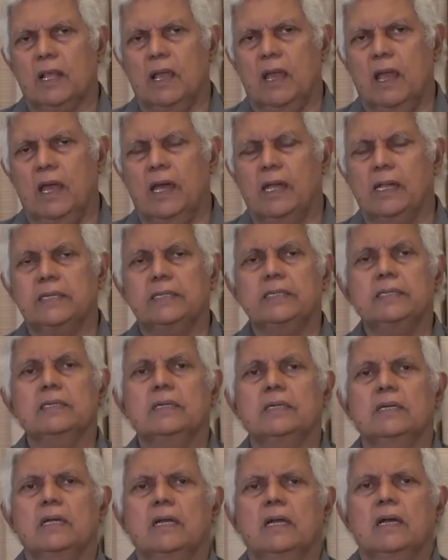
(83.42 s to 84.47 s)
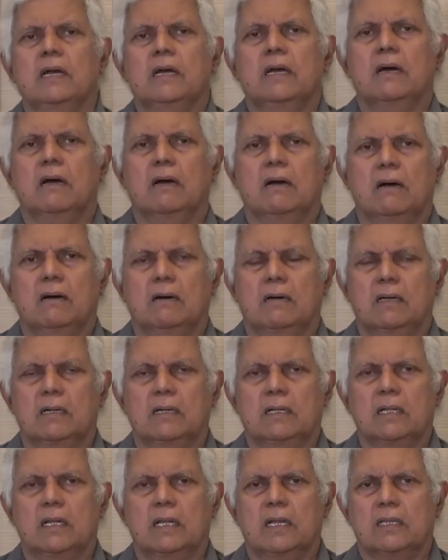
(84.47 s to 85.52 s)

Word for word: And uh,